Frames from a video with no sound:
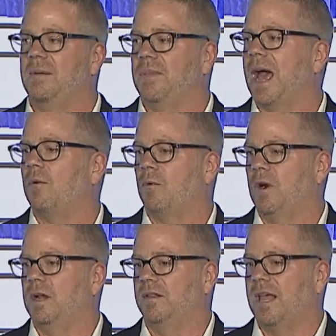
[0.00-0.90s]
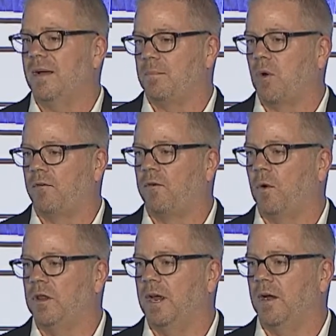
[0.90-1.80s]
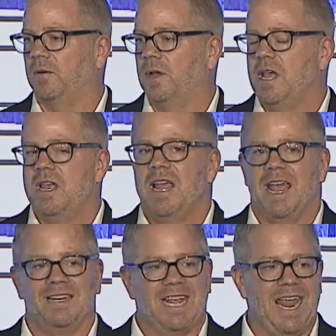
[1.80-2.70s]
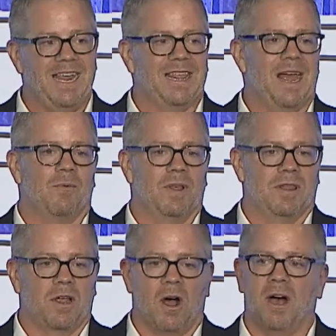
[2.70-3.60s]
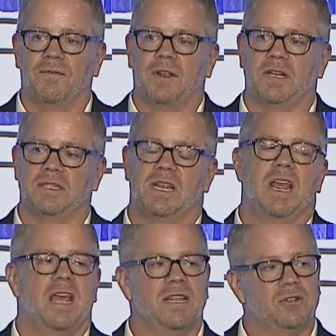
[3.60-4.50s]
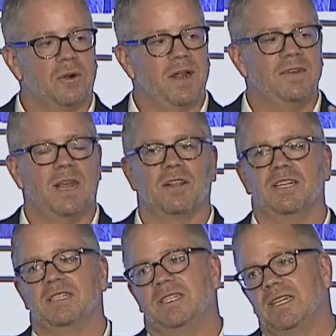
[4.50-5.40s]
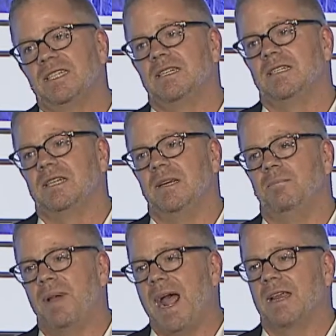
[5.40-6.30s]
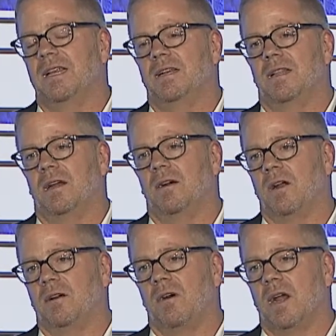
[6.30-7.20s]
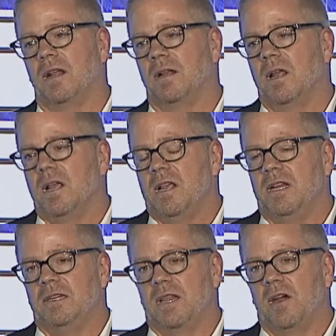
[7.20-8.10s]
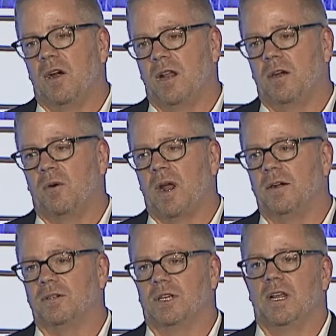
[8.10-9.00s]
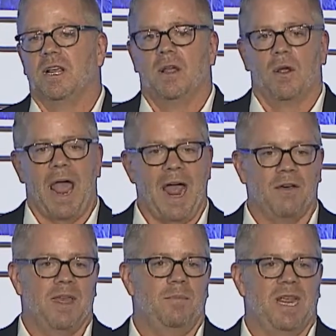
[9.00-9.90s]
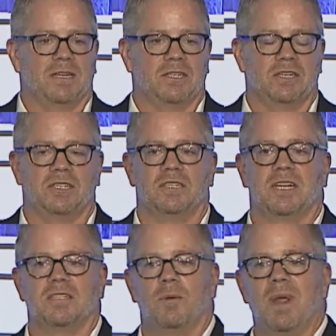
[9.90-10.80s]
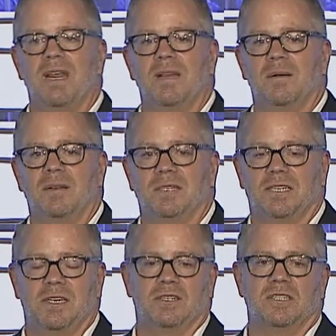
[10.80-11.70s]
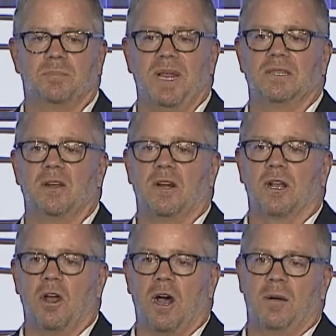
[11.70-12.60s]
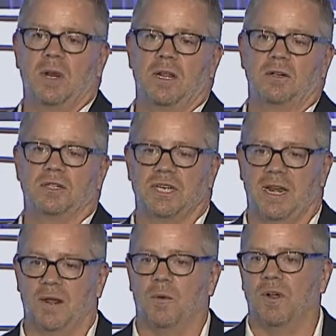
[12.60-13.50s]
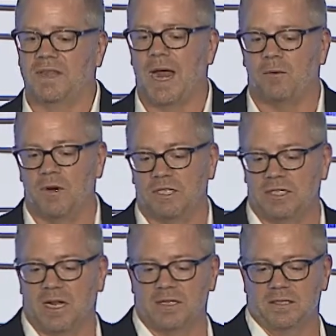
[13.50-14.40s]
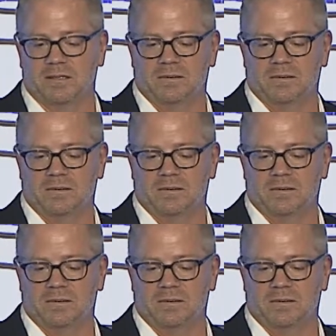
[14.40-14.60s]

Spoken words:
that portfolio and take that with the confidence and then drive down consistency back into their underwriting, into their underwriters, how they make decisions, because they're making the decisions based on a common understanding of what that risk does.